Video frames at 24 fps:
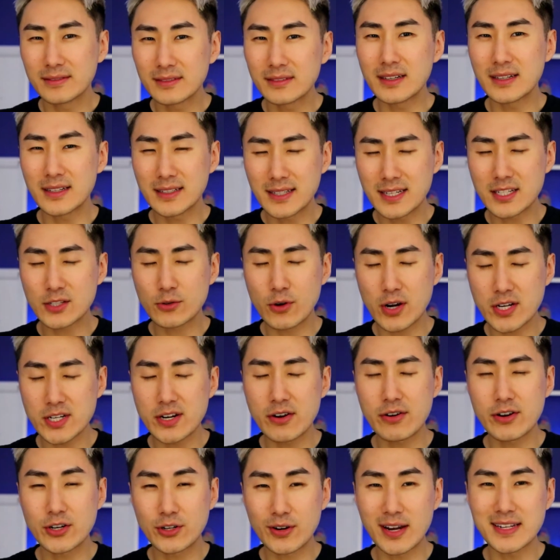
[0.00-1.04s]
a
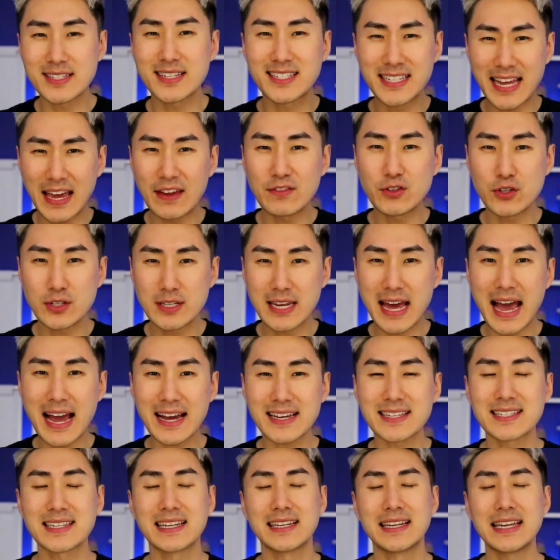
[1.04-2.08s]
discretionary trust saves you
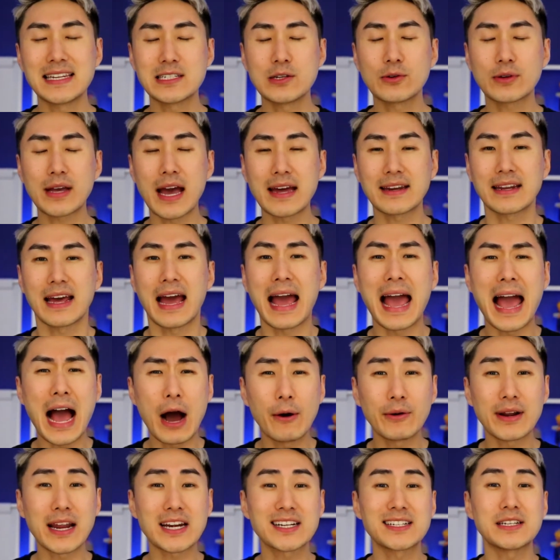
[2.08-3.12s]
tax, let's look at how
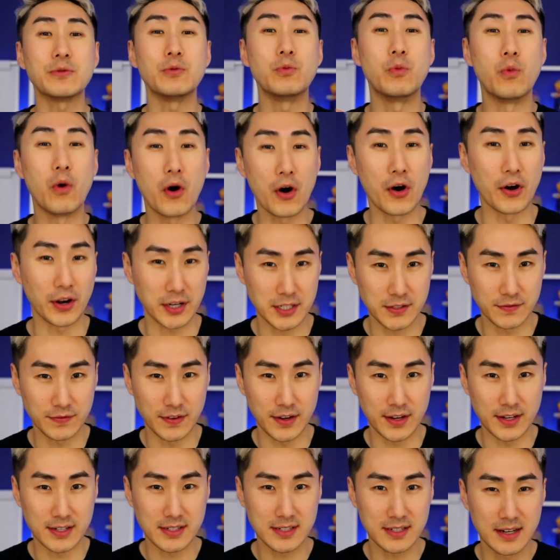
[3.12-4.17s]
it actually works
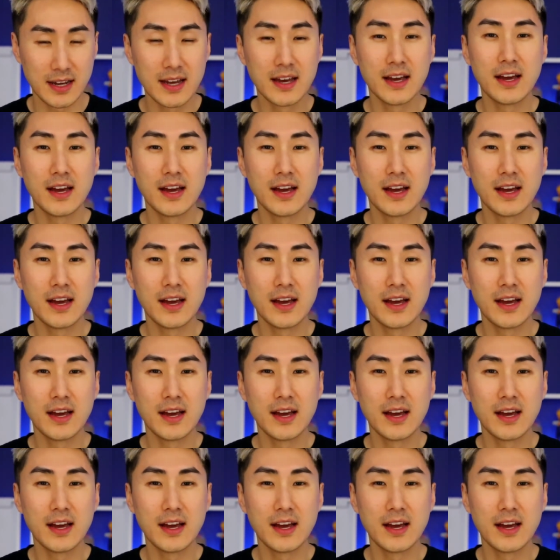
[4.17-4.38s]
first.